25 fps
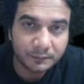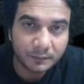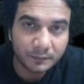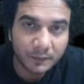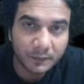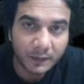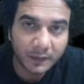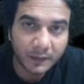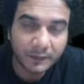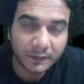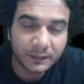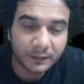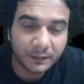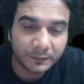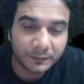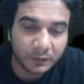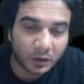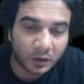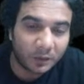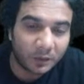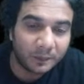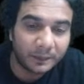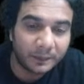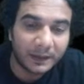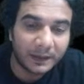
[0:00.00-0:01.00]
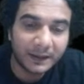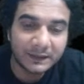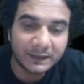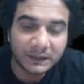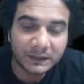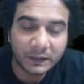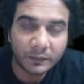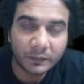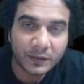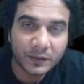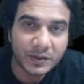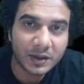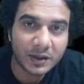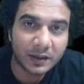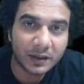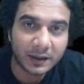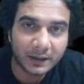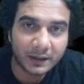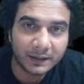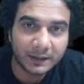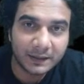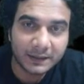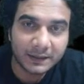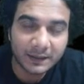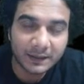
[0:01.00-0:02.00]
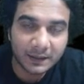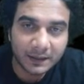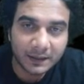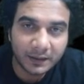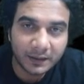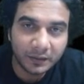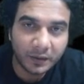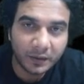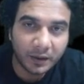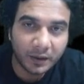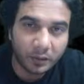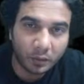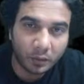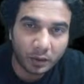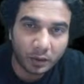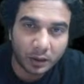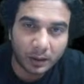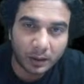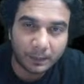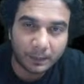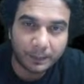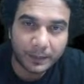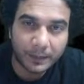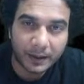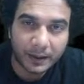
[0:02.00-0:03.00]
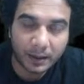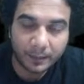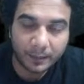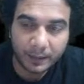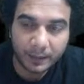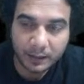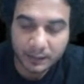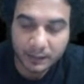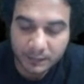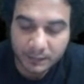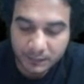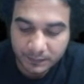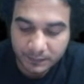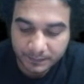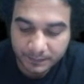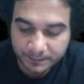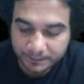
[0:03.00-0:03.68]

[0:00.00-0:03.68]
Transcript: You give some complex equation like this, and then you need to club parameters.